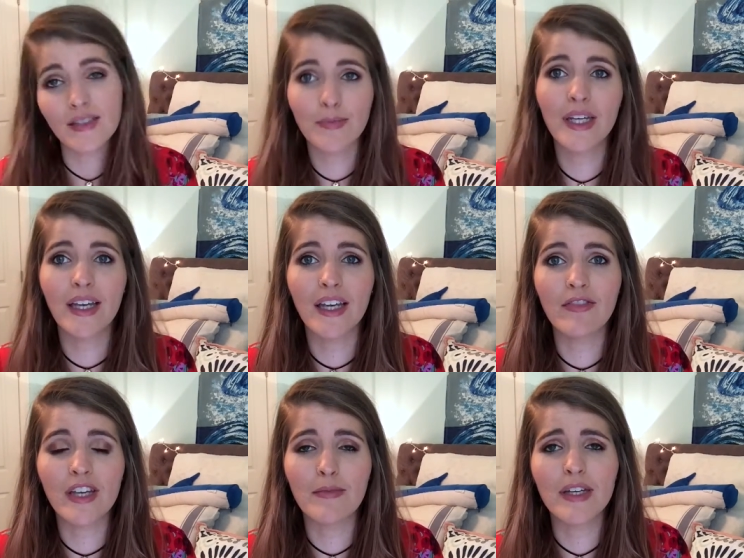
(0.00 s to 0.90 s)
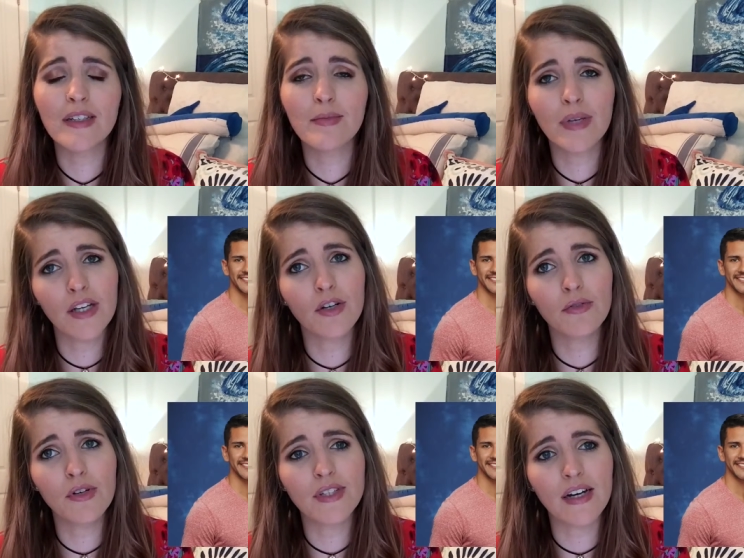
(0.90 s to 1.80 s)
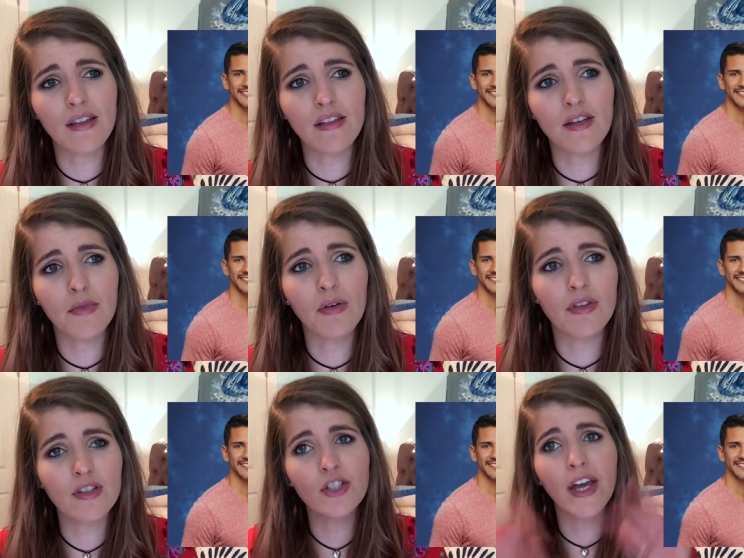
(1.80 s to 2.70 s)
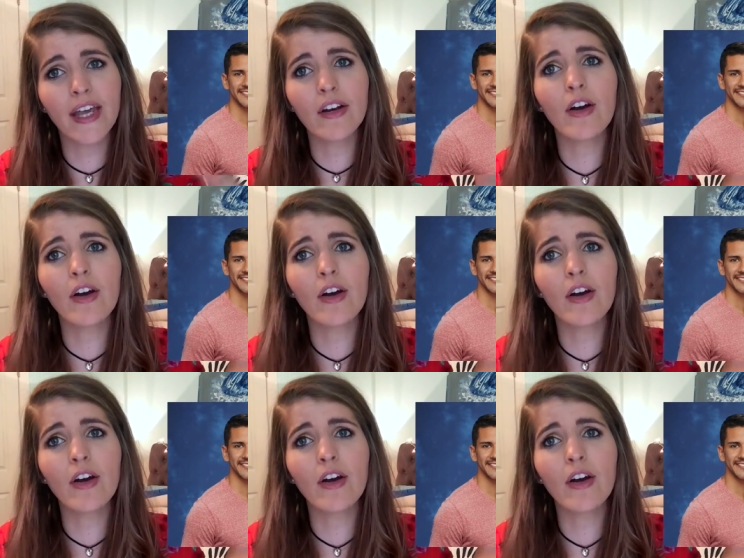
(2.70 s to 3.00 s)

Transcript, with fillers: Speaking of gimmicks, Peter rolls out of the limo with a giant